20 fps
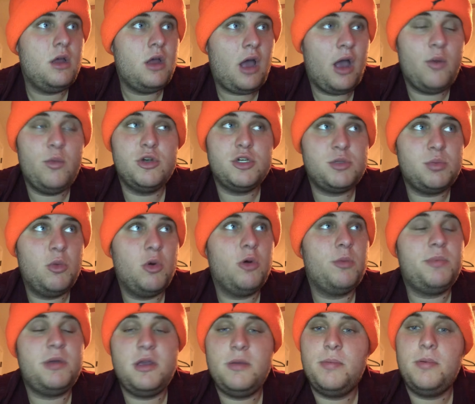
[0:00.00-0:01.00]
I wish more
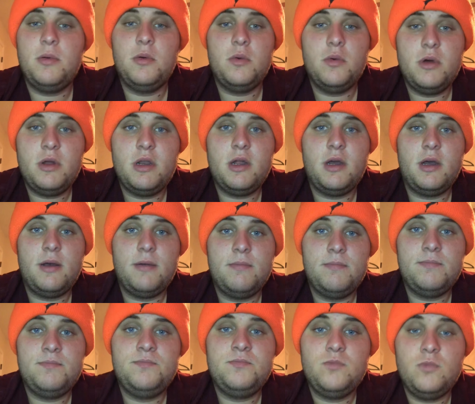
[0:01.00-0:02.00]
people
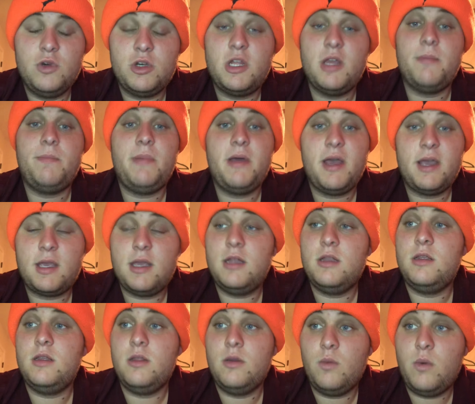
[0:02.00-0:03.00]
would get back
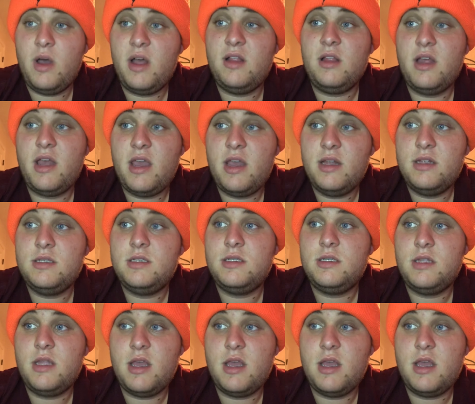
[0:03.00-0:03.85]
into the wetlands.